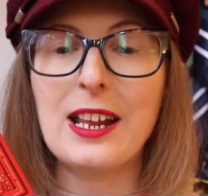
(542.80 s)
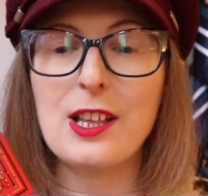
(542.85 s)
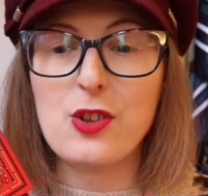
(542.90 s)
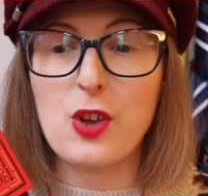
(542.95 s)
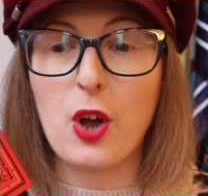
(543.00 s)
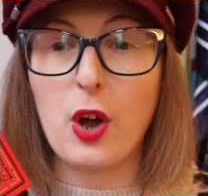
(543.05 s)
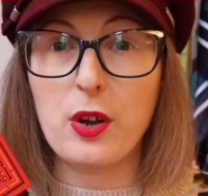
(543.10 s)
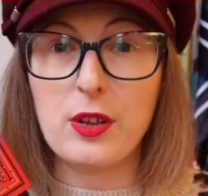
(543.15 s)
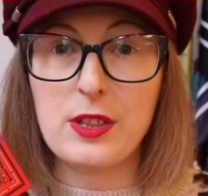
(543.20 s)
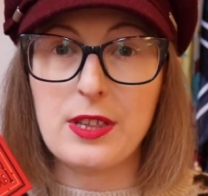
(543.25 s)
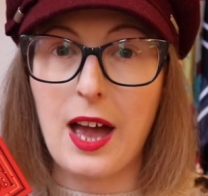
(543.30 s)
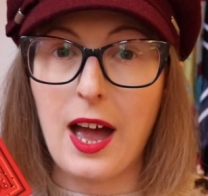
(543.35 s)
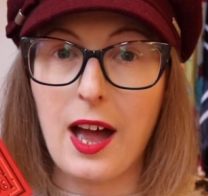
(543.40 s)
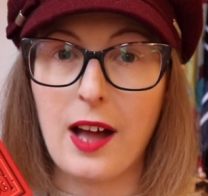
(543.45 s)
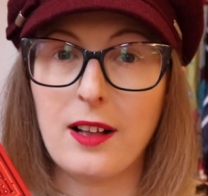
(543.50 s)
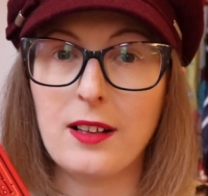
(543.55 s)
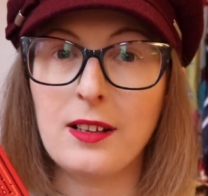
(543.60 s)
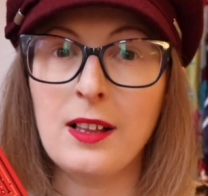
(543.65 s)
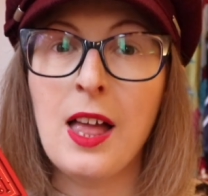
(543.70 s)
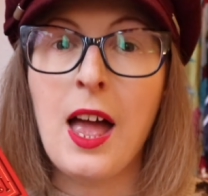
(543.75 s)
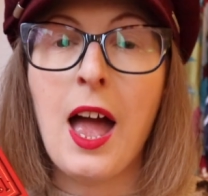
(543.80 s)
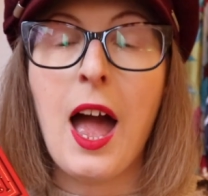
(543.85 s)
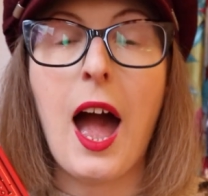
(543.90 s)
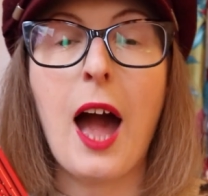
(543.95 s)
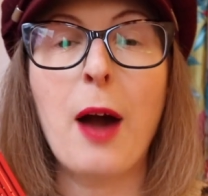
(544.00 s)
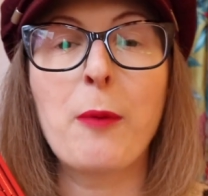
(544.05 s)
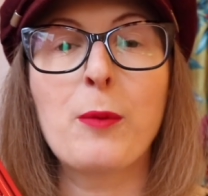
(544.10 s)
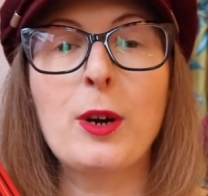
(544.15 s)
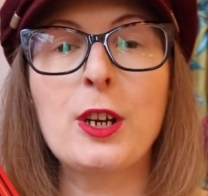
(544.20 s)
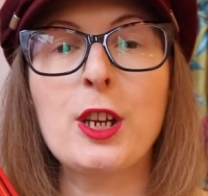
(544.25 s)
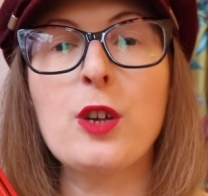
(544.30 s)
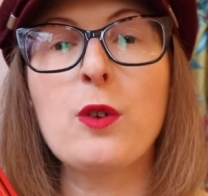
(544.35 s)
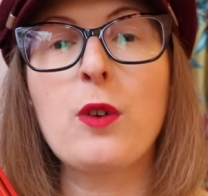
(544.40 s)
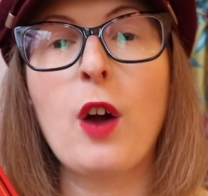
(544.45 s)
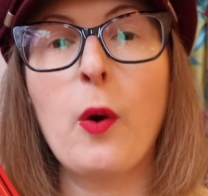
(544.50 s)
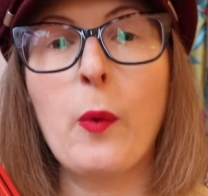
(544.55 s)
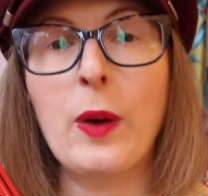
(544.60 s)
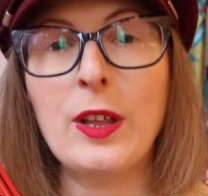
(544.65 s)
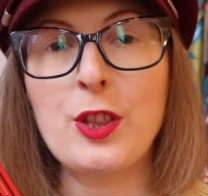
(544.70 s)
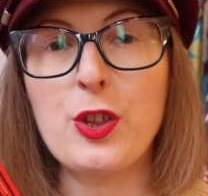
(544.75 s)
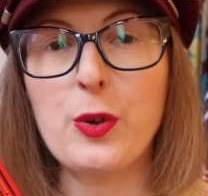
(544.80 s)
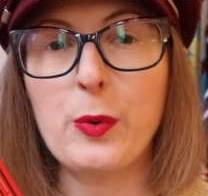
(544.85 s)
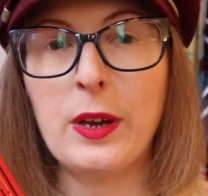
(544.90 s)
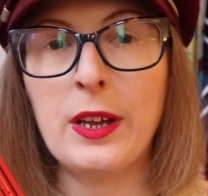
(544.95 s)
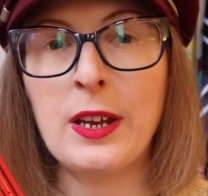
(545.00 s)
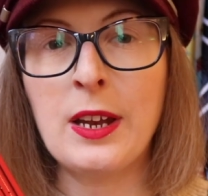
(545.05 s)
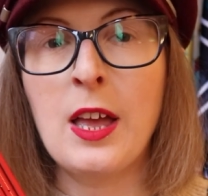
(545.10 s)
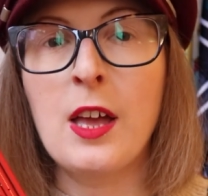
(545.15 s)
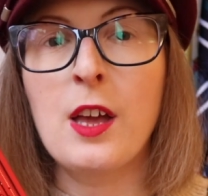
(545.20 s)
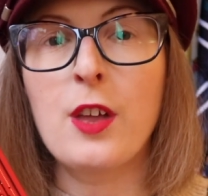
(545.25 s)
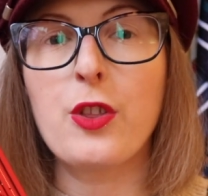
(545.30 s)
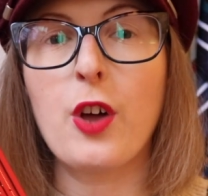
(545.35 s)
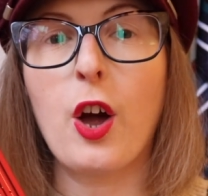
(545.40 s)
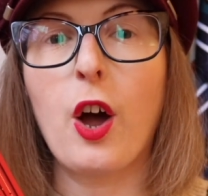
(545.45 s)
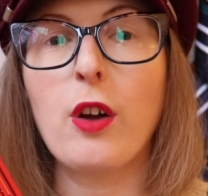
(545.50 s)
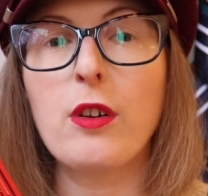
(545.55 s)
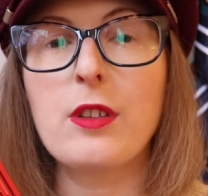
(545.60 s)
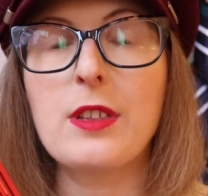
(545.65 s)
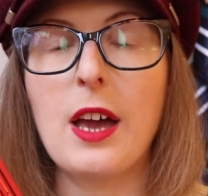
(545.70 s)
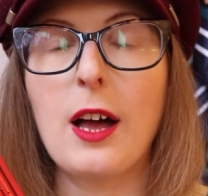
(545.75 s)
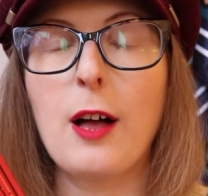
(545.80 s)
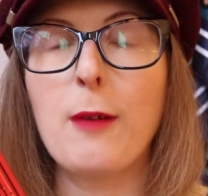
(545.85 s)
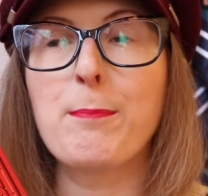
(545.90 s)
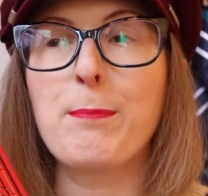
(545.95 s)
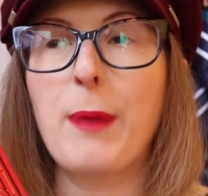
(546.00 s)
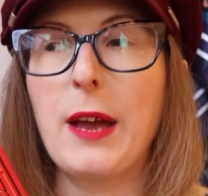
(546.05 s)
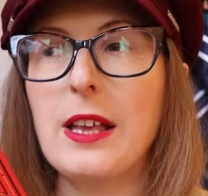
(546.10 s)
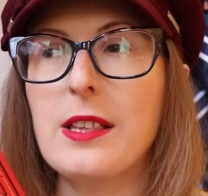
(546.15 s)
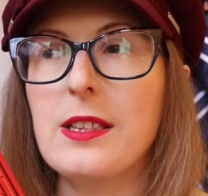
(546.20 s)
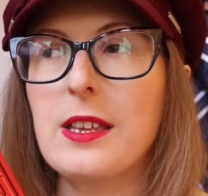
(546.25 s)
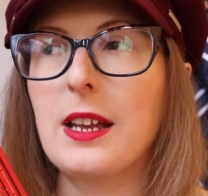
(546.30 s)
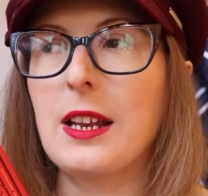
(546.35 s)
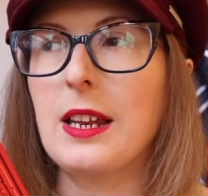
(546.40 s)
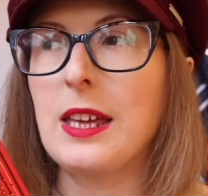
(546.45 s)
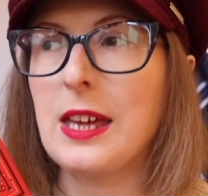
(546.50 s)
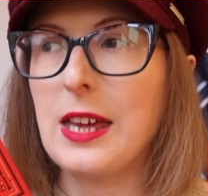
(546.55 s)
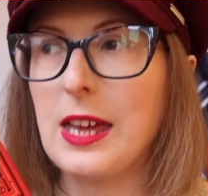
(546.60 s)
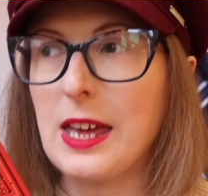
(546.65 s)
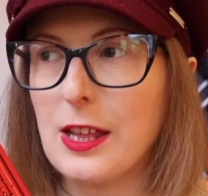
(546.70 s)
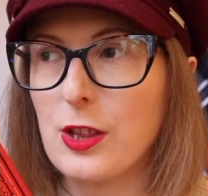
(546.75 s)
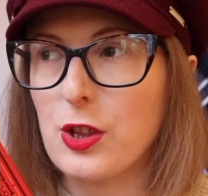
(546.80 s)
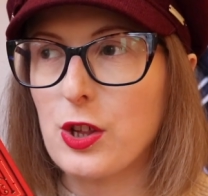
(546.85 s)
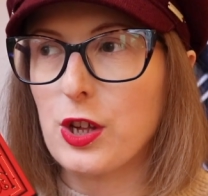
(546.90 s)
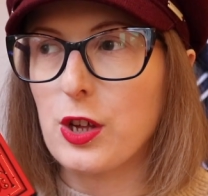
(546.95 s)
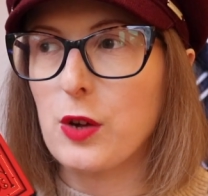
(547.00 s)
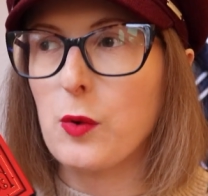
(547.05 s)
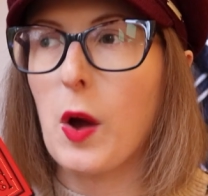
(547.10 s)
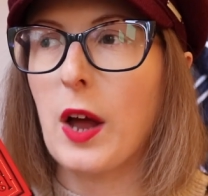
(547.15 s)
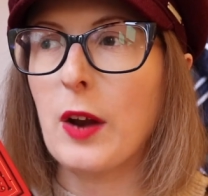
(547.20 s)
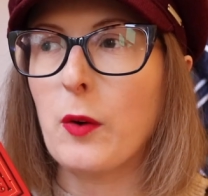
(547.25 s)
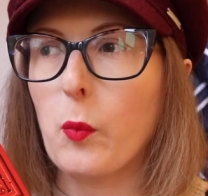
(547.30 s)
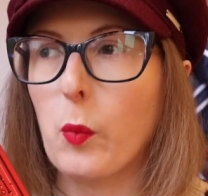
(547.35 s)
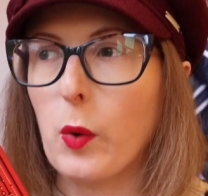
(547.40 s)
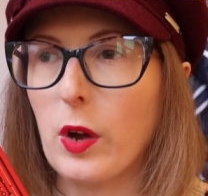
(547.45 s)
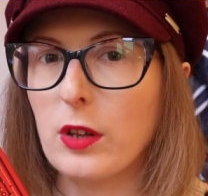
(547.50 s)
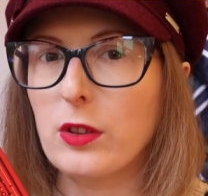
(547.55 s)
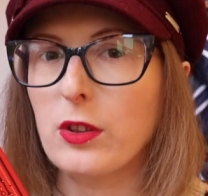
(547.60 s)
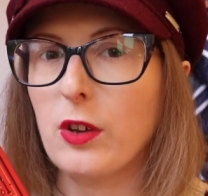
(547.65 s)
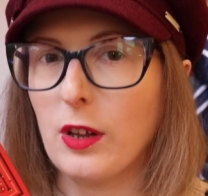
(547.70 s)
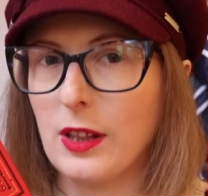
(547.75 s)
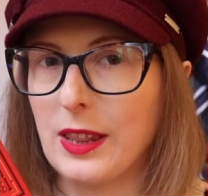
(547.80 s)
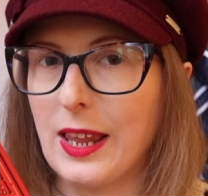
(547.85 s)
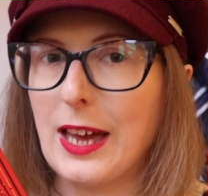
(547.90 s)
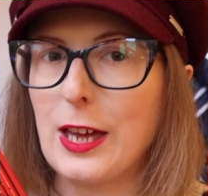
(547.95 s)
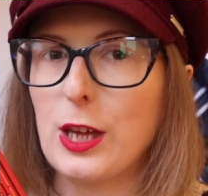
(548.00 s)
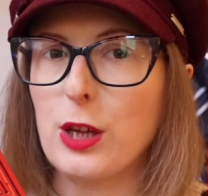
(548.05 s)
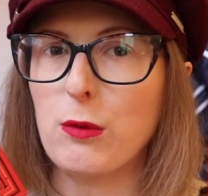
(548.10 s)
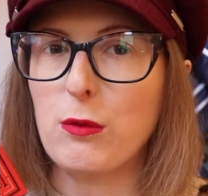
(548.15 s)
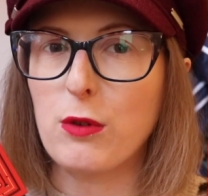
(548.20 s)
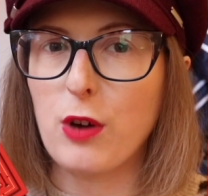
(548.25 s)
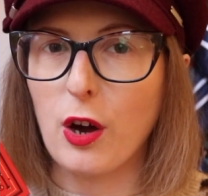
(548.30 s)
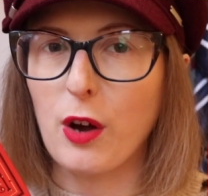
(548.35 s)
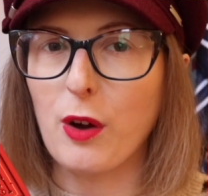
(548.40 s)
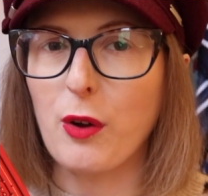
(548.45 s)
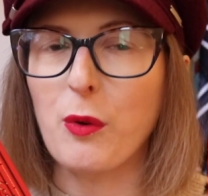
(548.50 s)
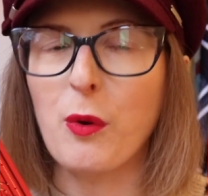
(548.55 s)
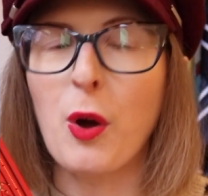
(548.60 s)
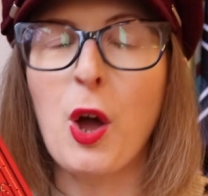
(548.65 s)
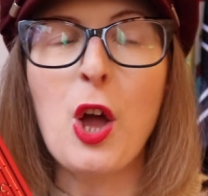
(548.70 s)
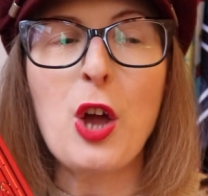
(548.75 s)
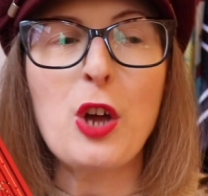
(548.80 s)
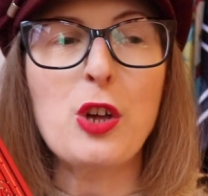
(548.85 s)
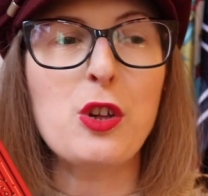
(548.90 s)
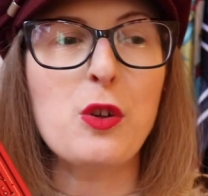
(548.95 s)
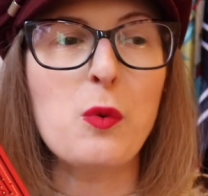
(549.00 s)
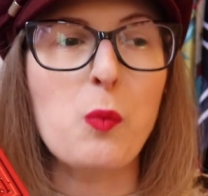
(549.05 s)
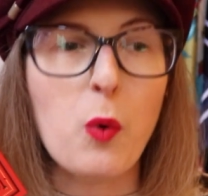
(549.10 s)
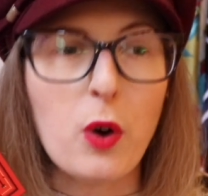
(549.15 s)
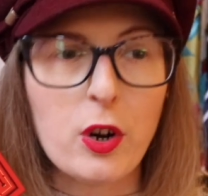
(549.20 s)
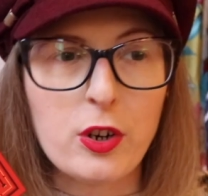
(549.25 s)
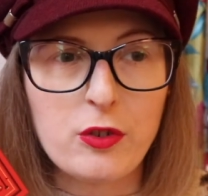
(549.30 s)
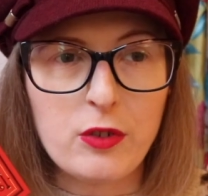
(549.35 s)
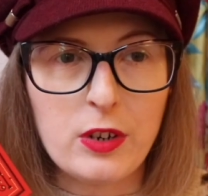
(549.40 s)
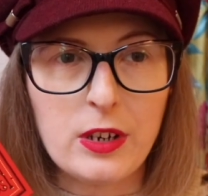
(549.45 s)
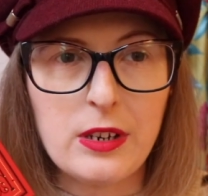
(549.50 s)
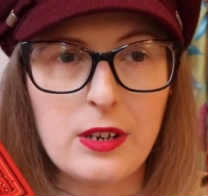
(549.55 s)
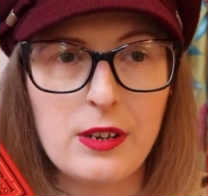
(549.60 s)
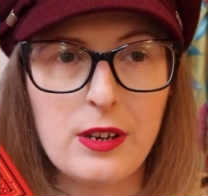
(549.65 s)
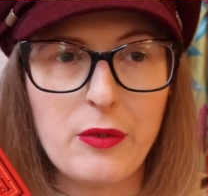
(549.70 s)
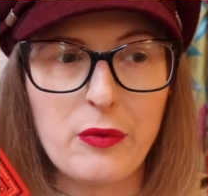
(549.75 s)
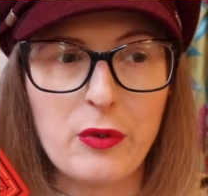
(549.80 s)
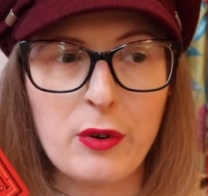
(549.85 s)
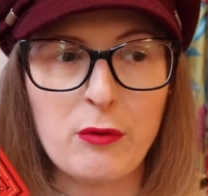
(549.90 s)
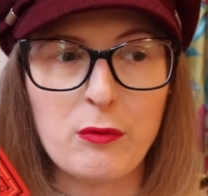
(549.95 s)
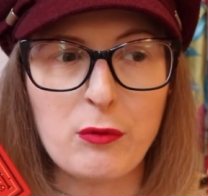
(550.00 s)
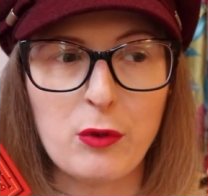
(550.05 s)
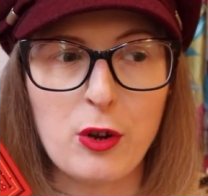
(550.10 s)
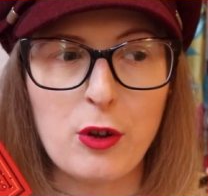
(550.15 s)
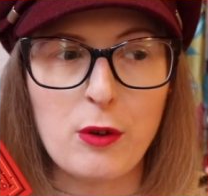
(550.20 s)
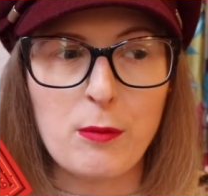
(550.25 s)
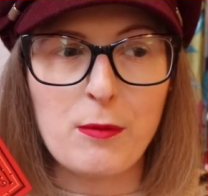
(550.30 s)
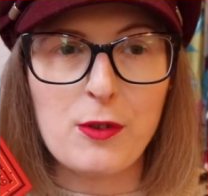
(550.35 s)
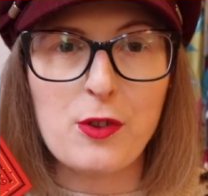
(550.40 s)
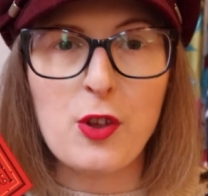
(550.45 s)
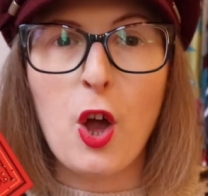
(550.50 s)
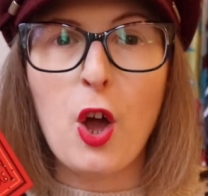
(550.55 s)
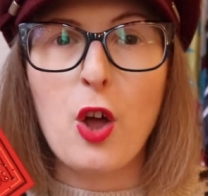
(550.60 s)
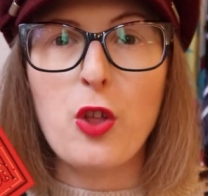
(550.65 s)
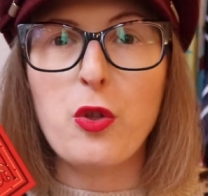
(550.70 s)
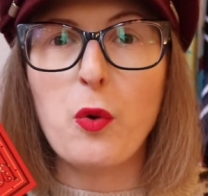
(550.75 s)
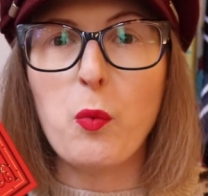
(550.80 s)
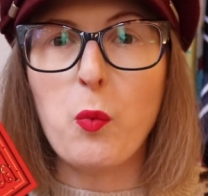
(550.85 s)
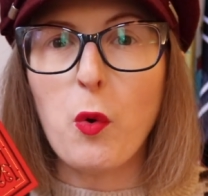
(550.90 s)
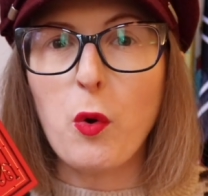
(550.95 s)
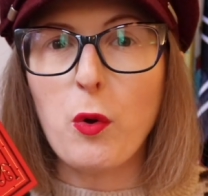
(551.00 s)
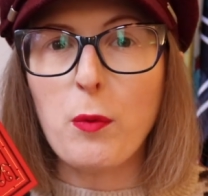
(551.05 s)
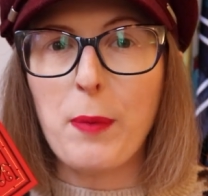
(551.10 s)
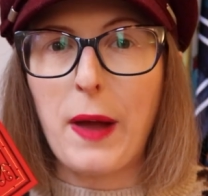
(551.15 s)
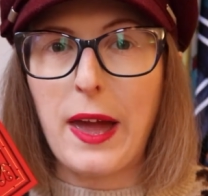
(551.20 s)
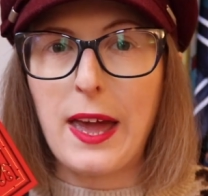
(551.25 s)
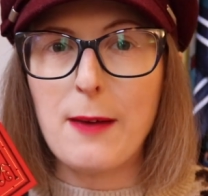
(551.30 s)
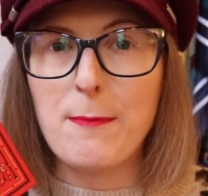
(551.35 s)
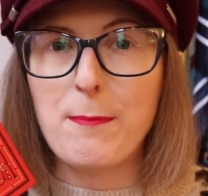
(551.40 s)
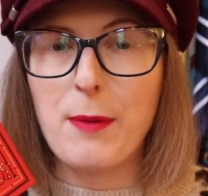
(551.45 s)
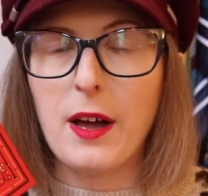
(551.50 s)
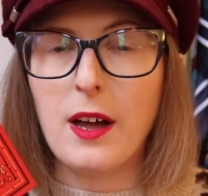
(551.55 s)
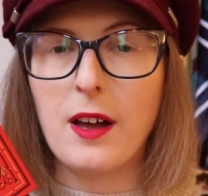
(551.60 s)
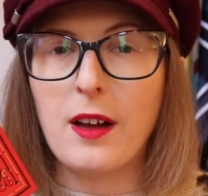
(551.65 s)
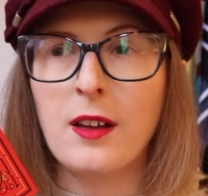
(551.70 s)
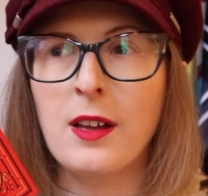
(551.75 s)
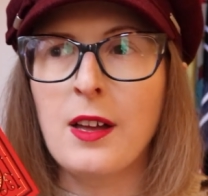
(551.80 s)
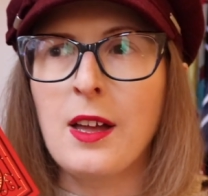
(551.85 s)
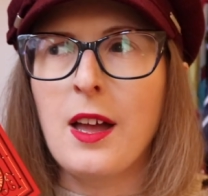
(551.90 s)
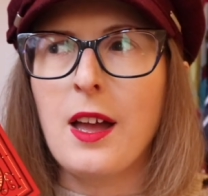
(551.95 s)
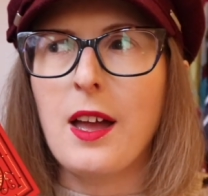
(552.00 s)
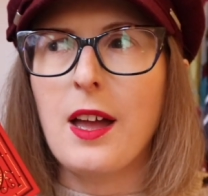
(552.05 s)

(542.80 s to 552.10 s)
it's a hotel, and when you go into it, the hotel basically eats you and will not let you go. You wander into different rooms, the wallpaper